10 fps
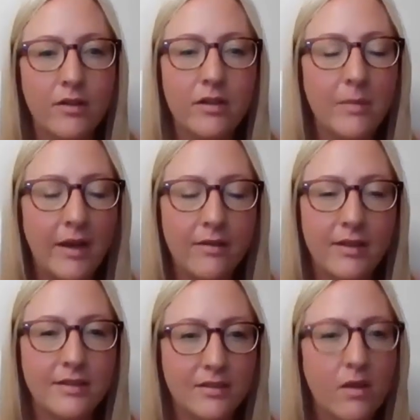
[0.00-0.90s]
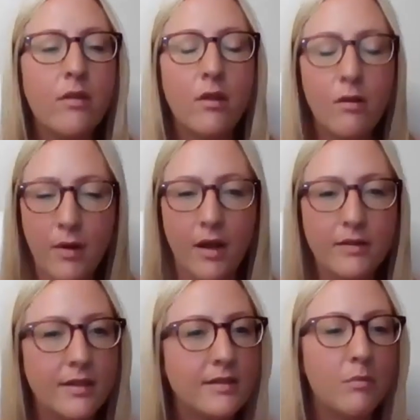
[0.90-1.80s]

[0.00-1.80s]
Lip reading: learn about this is go through the process,